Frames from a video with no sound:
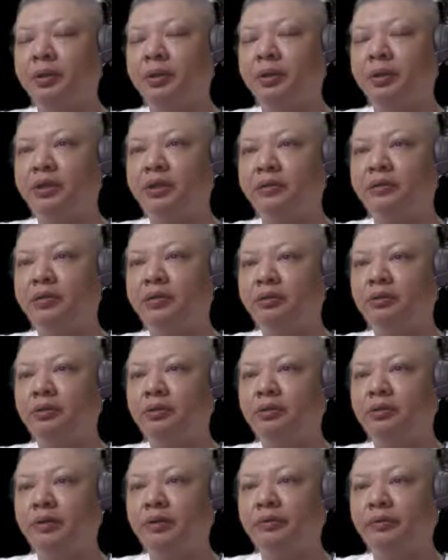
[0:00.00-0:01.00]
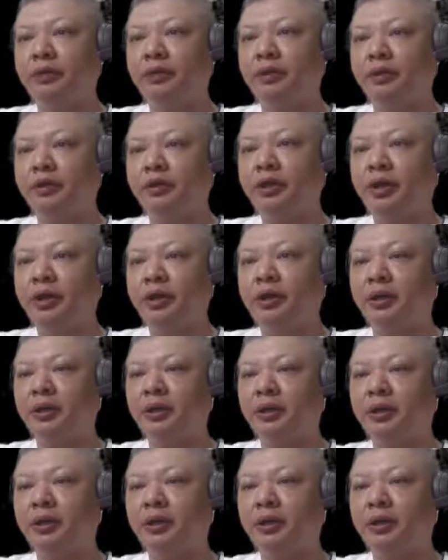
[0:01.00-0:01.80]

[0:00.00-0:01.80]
plus 7 to deliver a check.